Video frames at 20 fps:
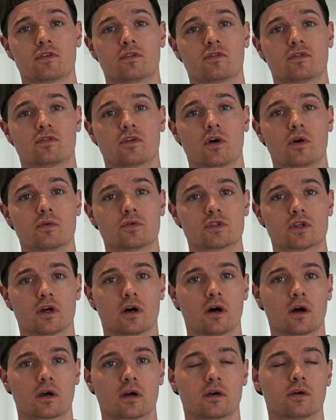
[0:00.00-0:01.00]
of
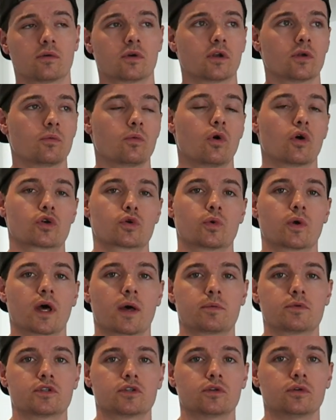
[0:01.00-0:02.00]
Ozark. We're going to watch 1
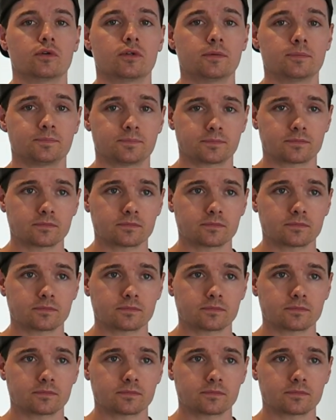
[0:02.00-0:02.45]
episode.